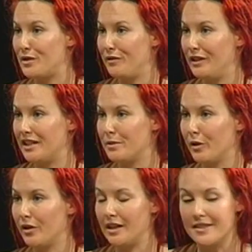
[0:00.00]
if you need to
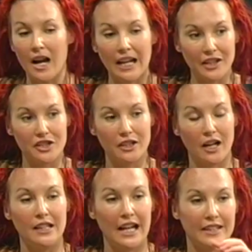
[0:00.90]
blow things. I actually,
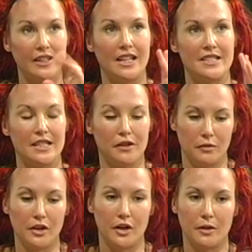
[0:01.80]
I like the idea of,
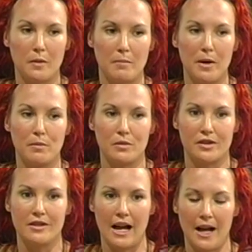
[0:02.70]
you know, when people
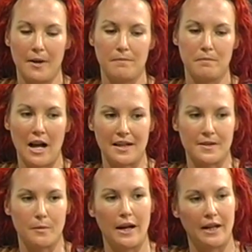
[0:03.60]
um, pass
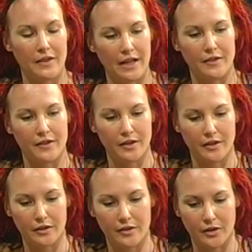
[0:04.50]
away and, and
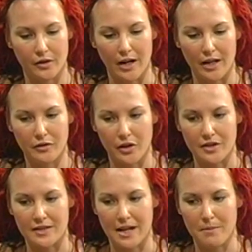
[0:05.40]
the, the grave
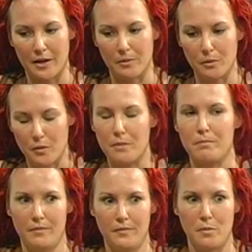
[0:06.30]
goes down, hmm. people, mm. the
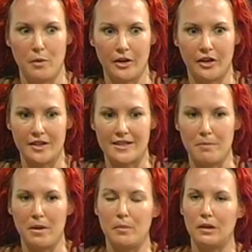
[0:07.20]
the body goes
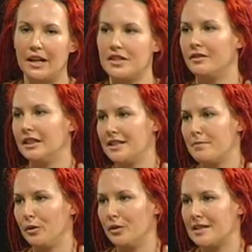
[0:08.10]
down. People like to release
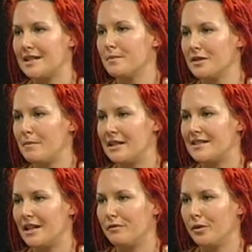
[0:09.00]
balloons. That's what's mm. been
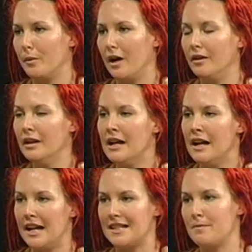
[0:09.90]
said for a while,
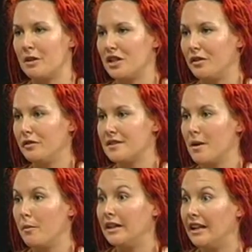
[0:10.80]
especially for
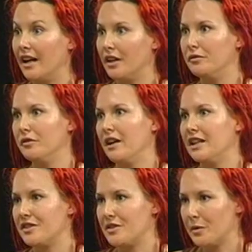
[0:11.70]
someone young and
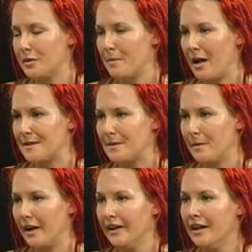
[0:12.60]
vivacious who has passed
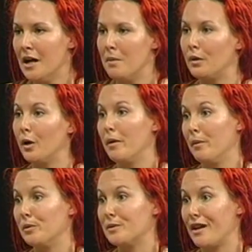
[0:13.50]
away. Blow
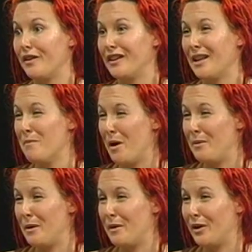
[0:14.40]
bubbles, I think that might
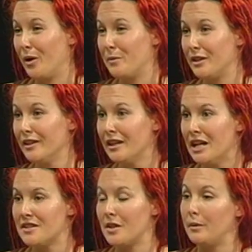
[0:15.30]
be a better option.
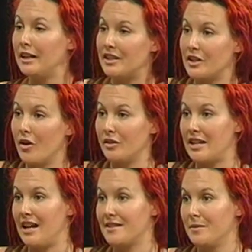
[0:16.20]
So we need to
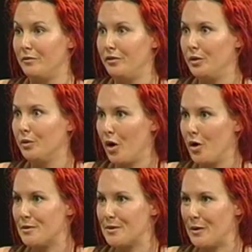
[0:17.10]
contact some funeral
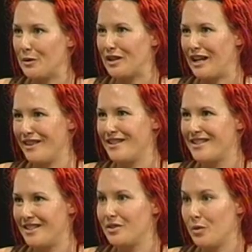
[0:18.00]
homes as well to get this
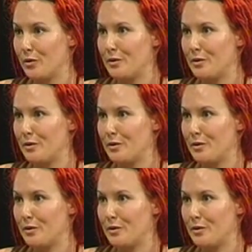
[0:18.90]
to talk yeah,